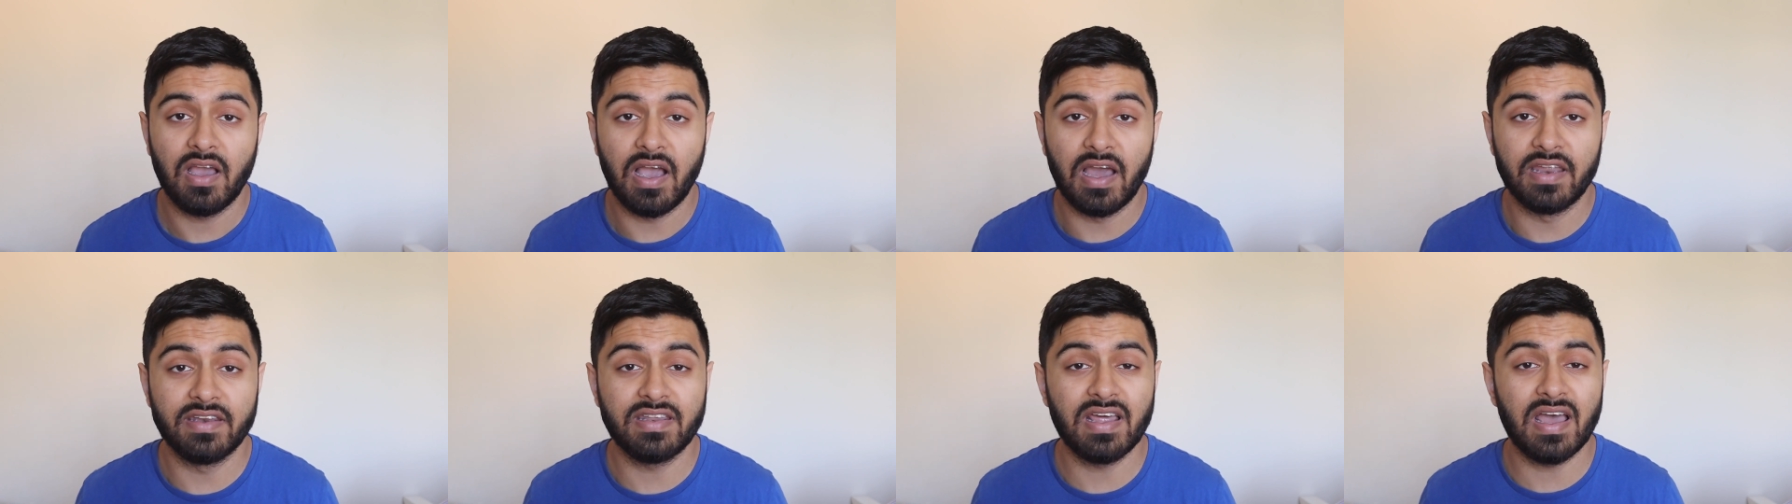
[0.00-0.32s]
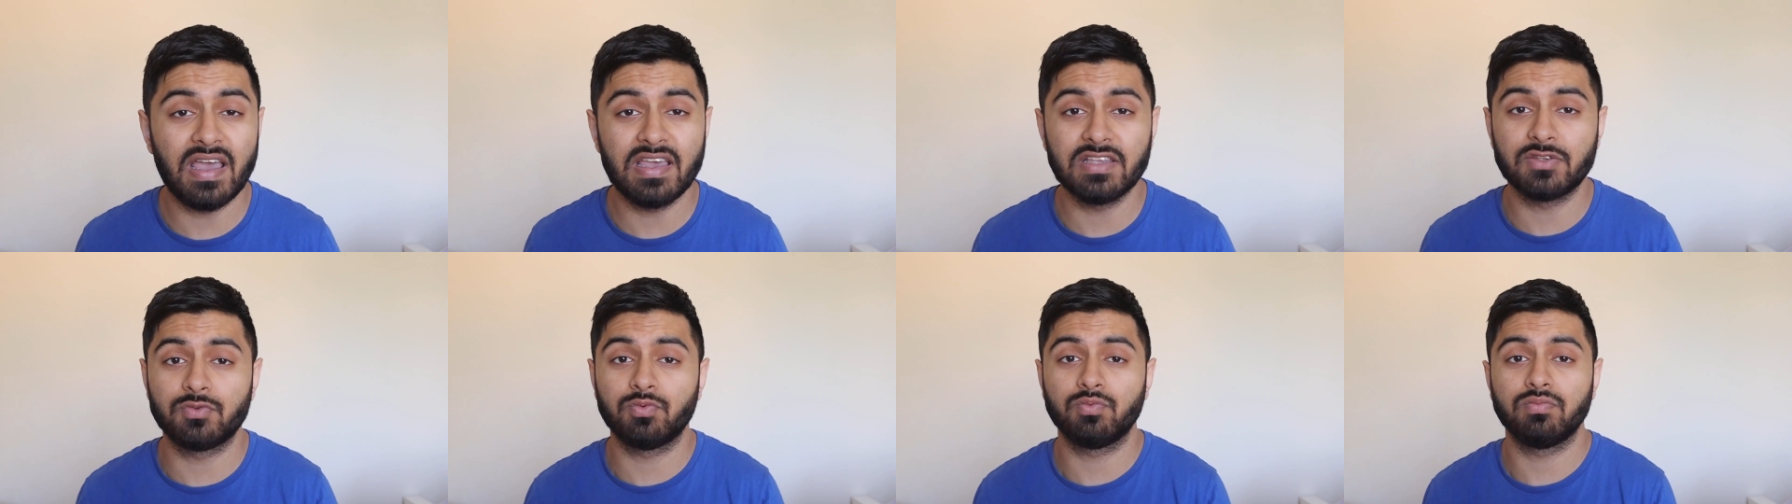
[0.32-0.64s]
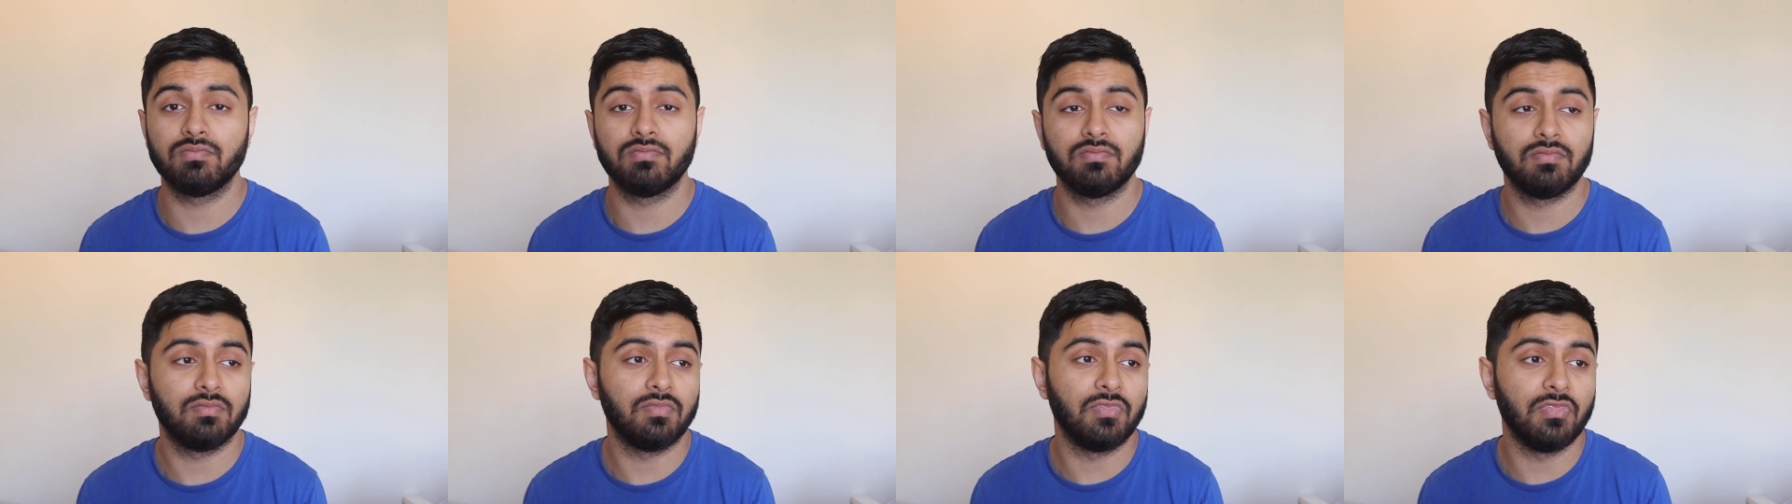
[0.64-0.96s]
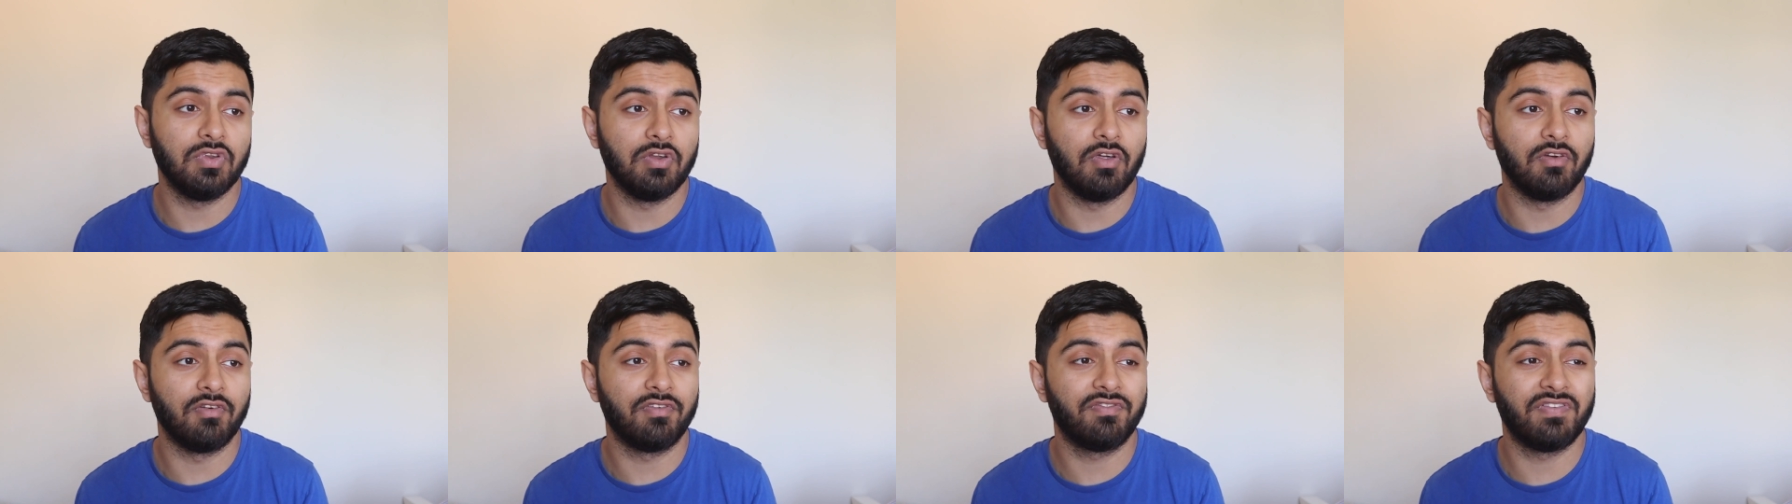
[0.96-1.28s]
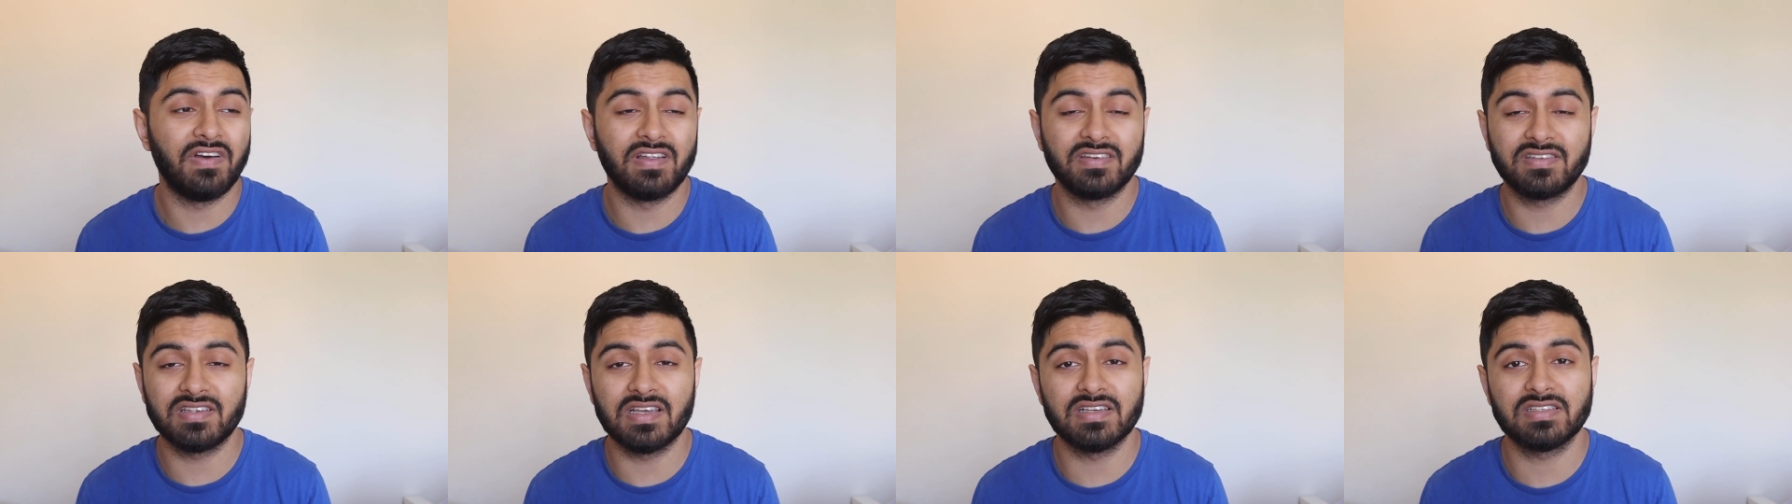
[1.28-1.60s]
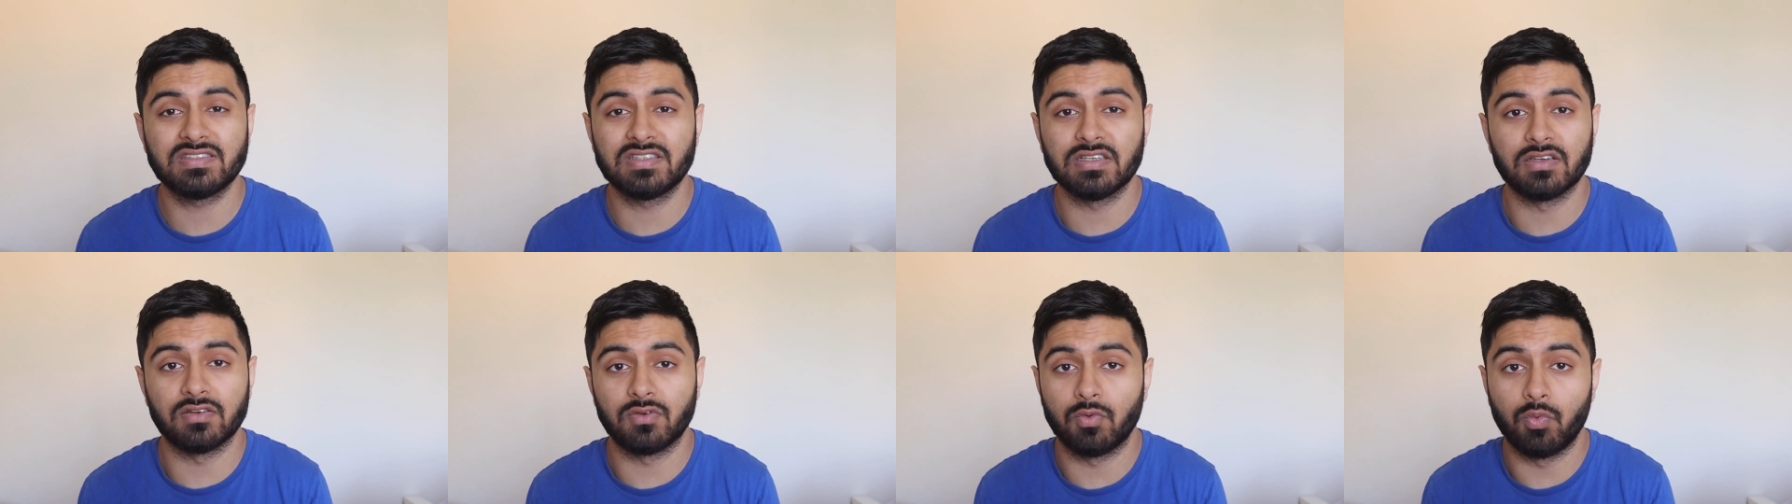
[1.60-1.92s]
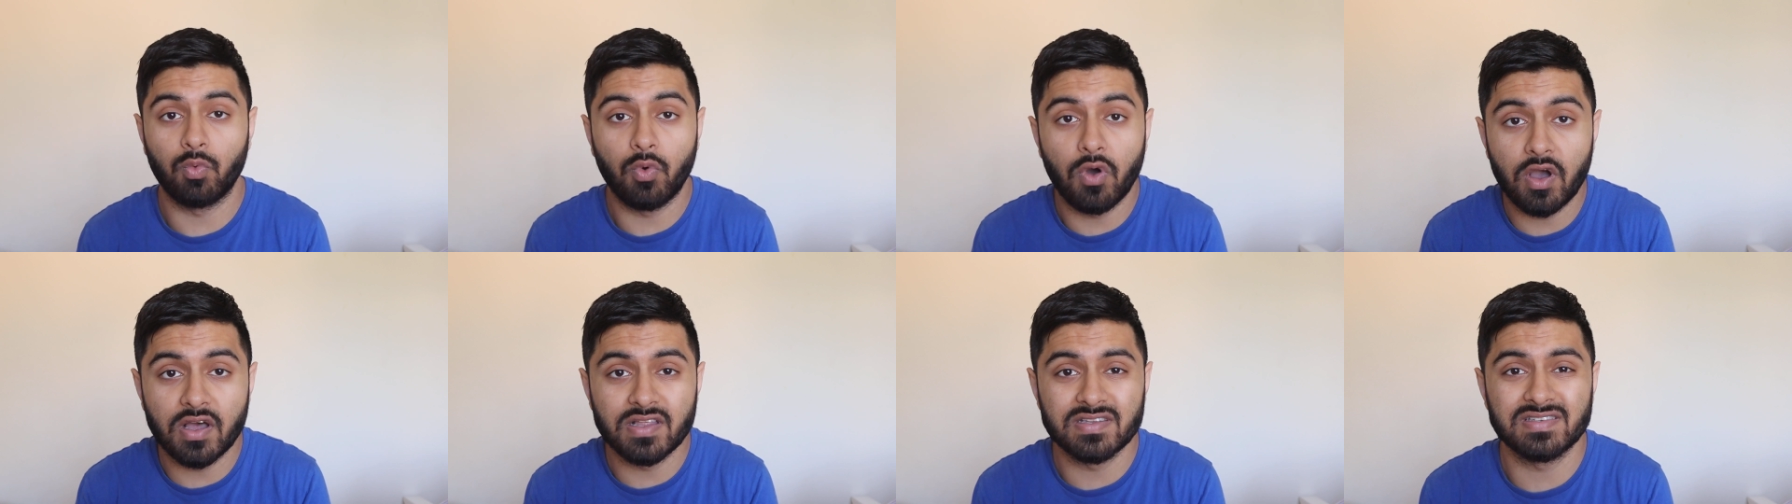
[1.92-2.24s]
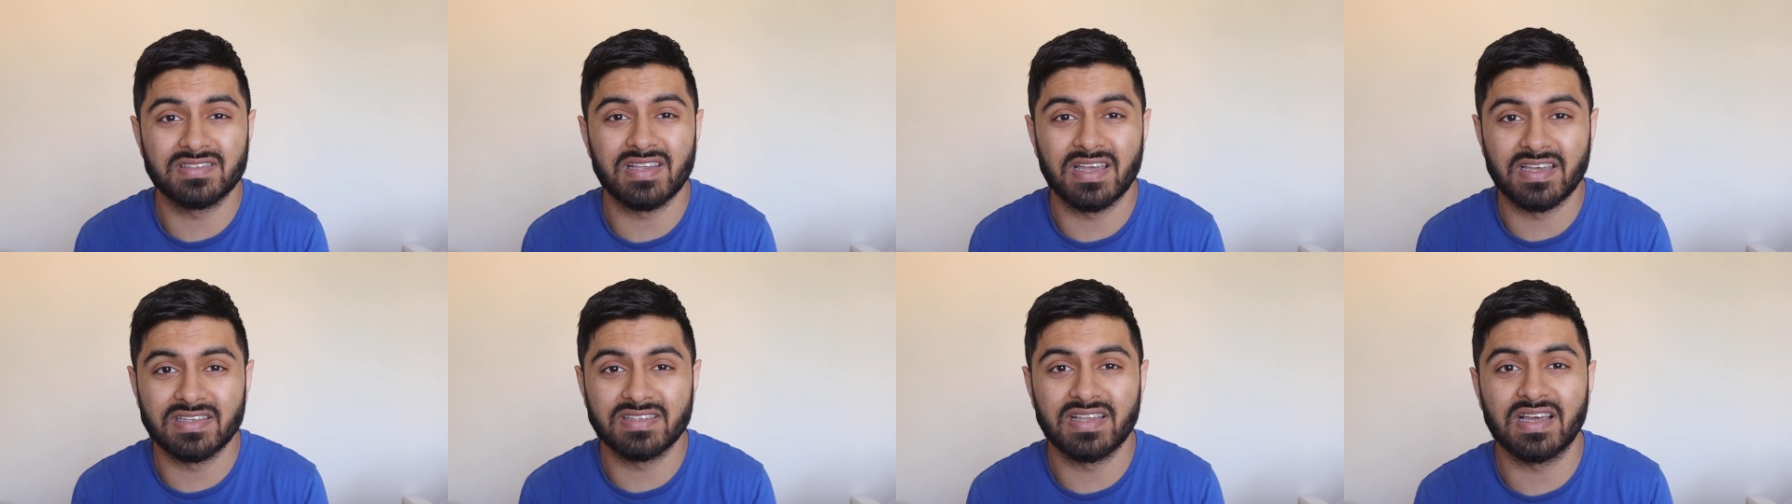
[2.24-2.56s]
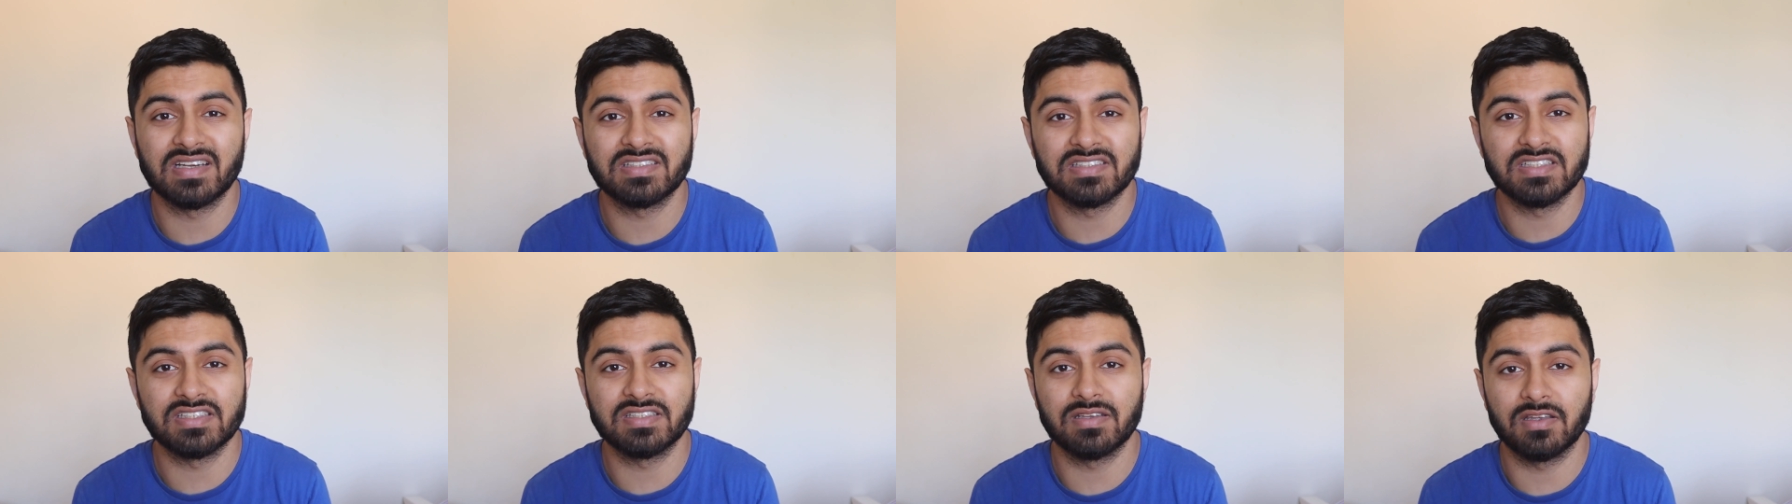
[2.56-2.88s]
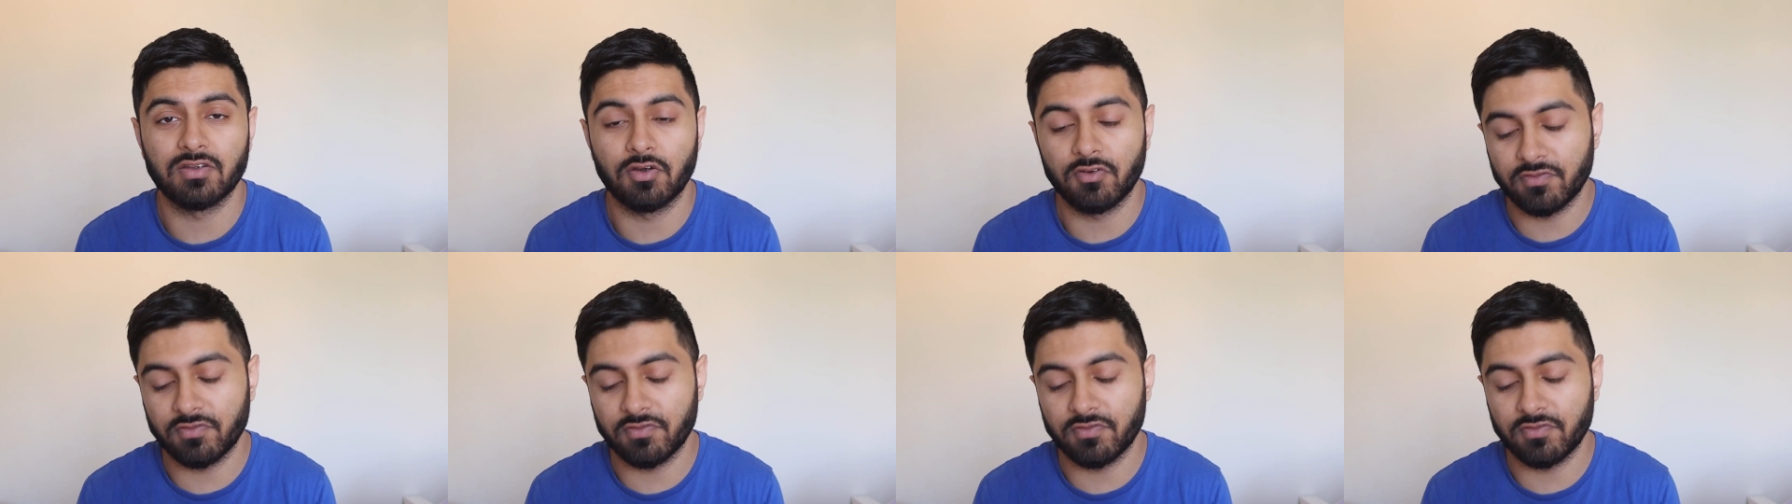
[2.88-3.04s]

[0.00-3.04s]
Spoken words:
And that is, you know, fantastic words that he's actually said.